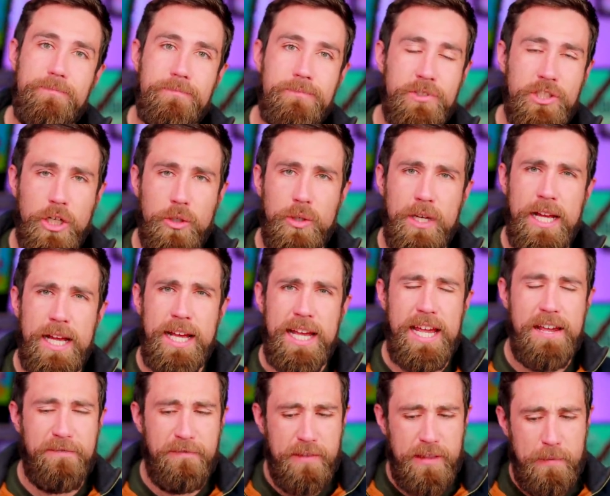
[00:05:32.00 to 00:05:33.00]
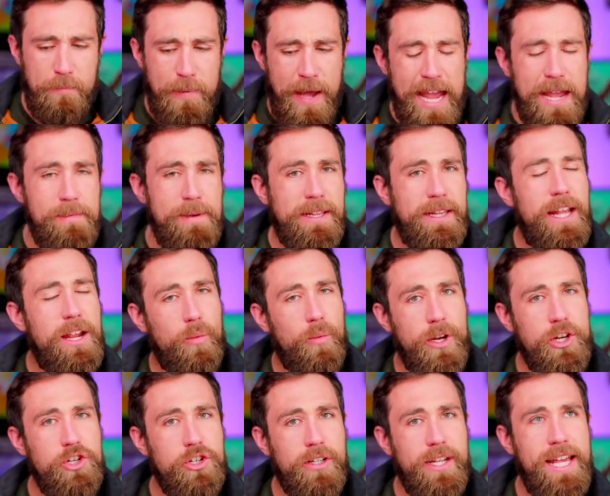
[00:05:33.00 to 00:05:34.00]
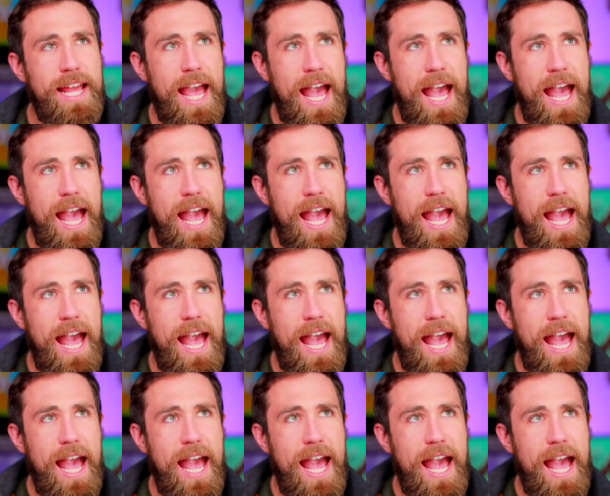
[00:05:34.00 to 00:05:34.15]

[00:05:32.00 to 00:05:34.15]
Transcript: So if the payment they originally